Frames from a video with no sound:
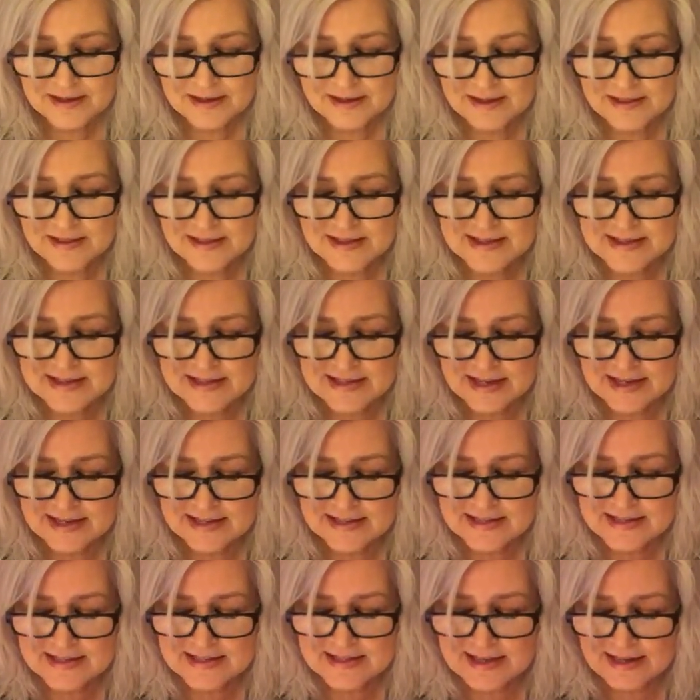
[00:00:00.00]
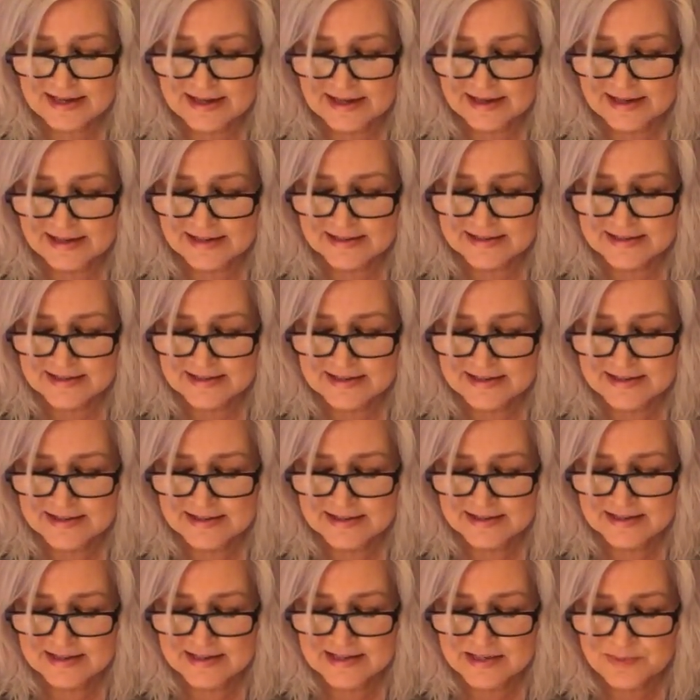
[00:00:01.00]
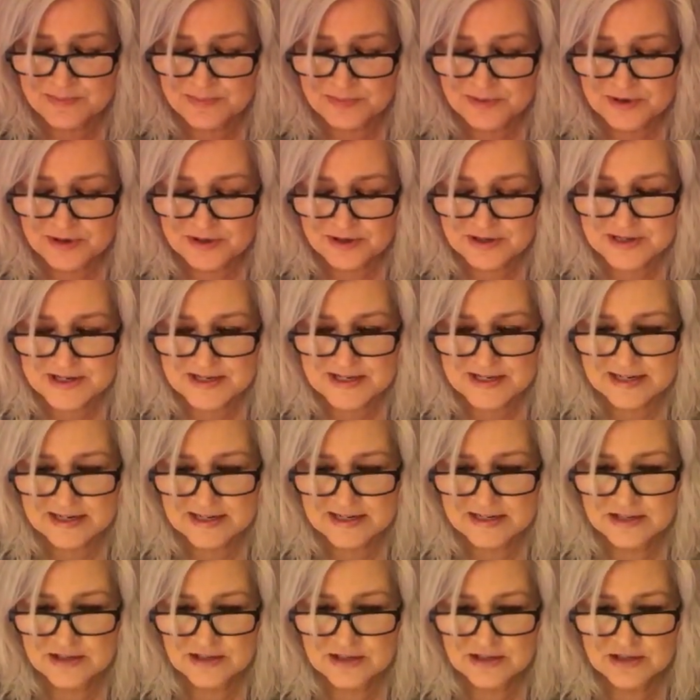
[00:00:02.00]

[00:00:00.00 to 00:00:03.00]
in the sense that this person,